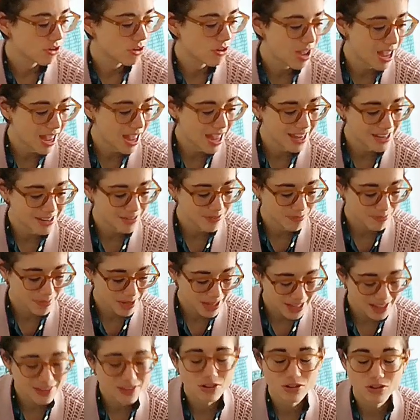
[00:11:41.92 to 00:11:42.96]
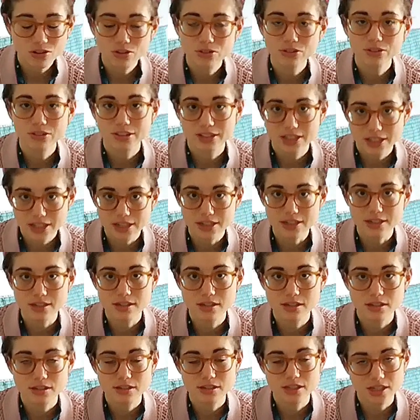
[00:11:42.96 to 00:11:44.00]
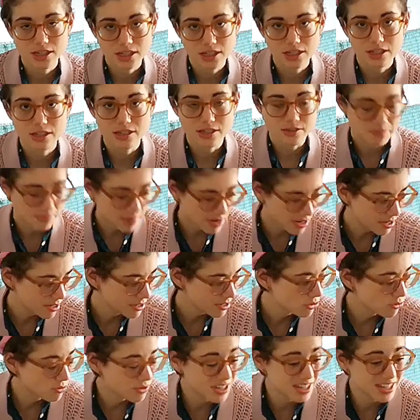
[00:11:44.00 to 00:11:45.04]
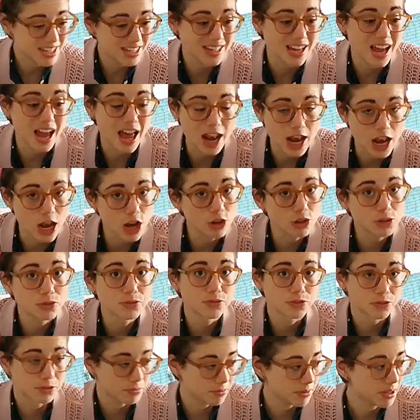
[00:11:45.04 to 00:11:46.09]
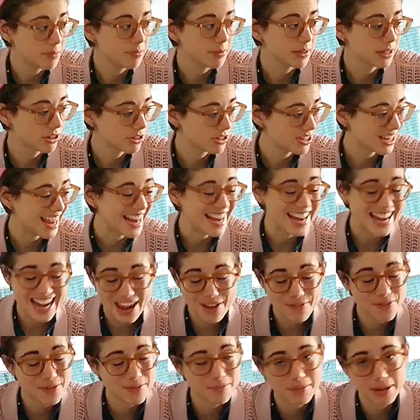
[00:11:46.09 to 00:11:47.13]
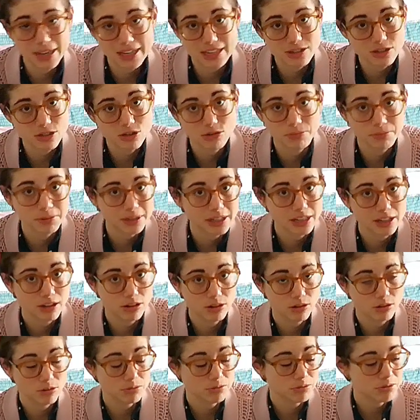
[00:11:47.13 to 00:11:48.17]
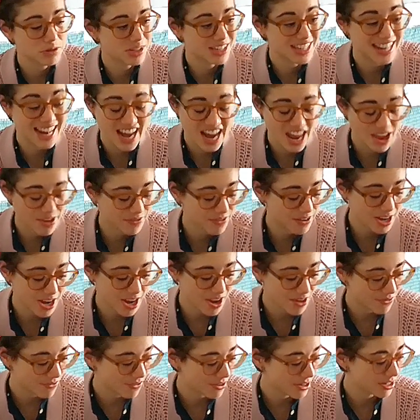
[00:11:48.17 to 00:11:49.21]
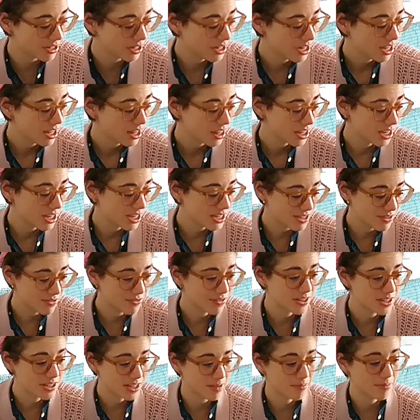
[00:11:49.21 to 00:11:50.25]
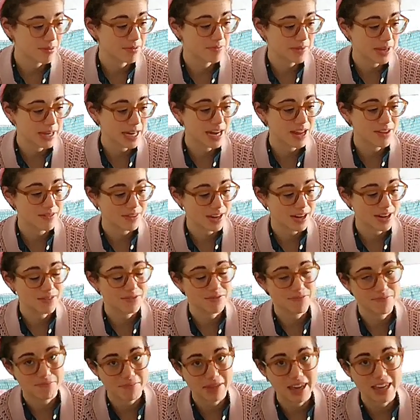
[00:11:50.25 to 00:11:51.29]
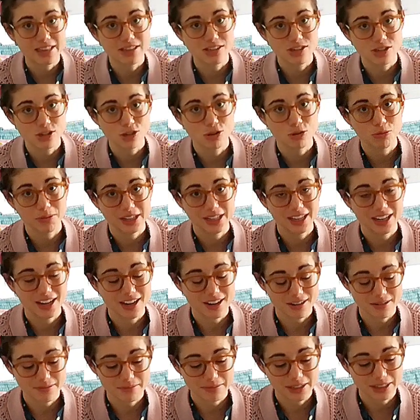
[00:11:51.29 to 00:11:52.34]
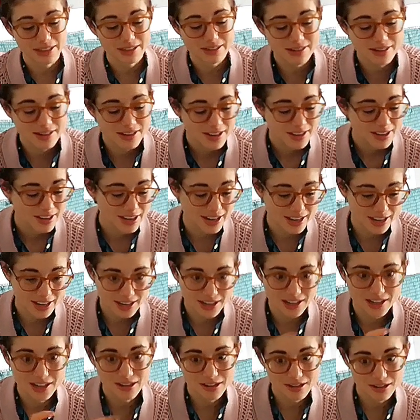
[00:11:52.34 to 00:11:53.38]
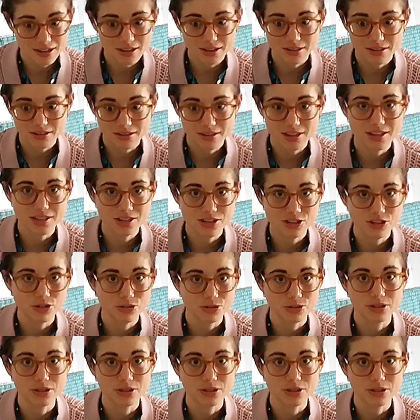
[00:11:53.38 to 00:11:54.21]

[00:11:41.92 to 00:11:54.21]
I've made all this since March, which is a lot for me because I never make so many clothes, never ever. I think it's the first time in my life that I've made so many garments like in this short